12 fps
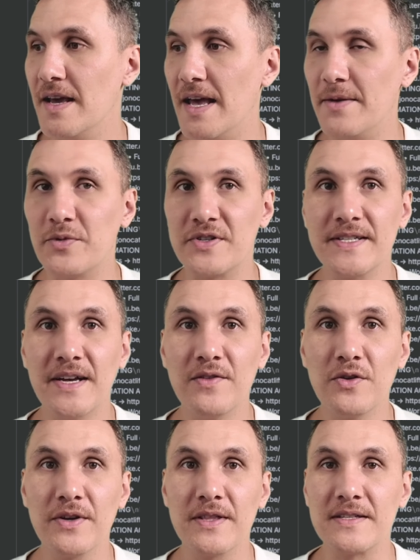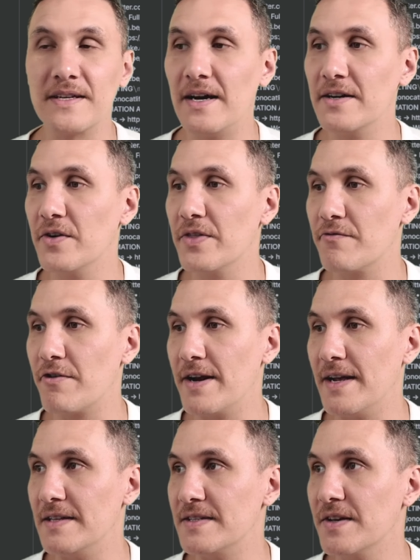And we'll just have a look at the data on the right
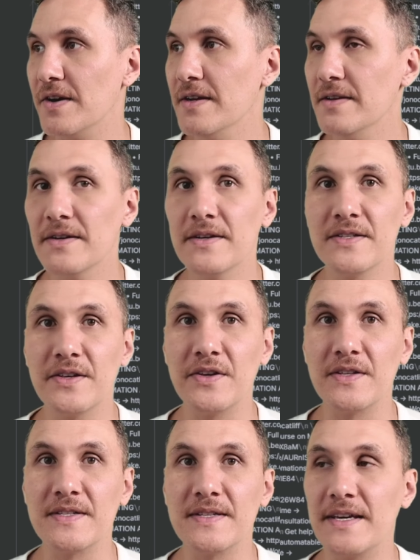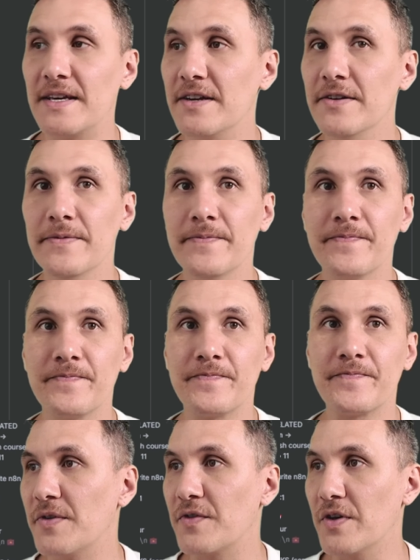hand side. So you can see here,
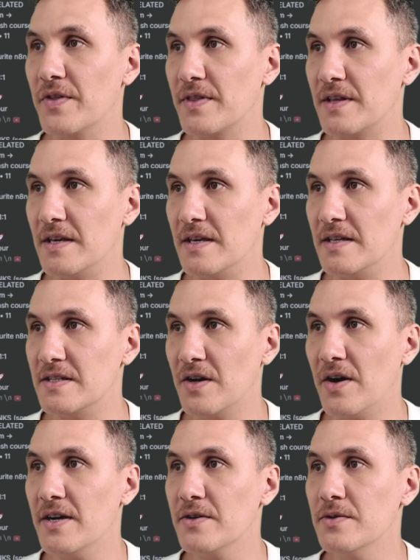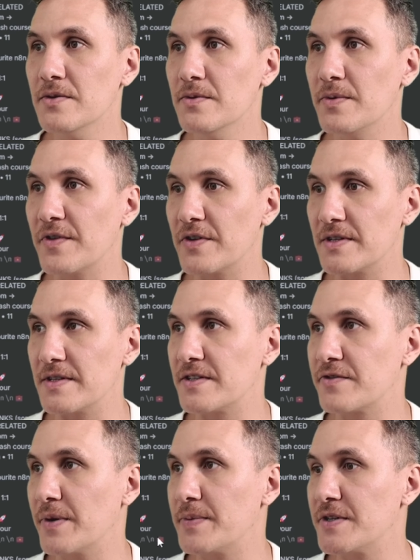We've got the title, we've got the
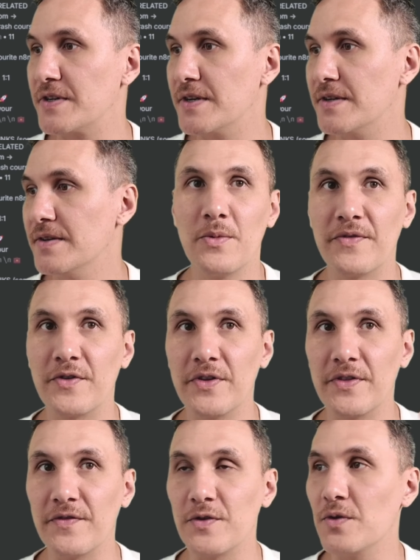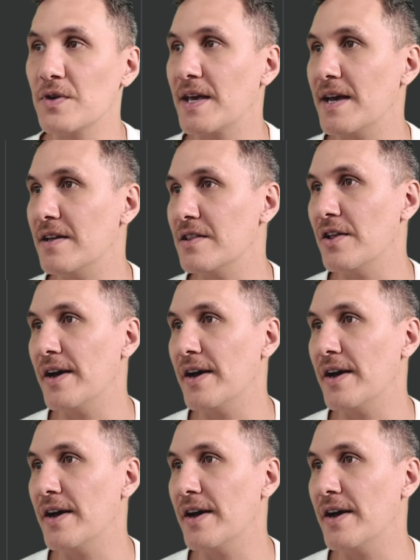description, we've got the view count,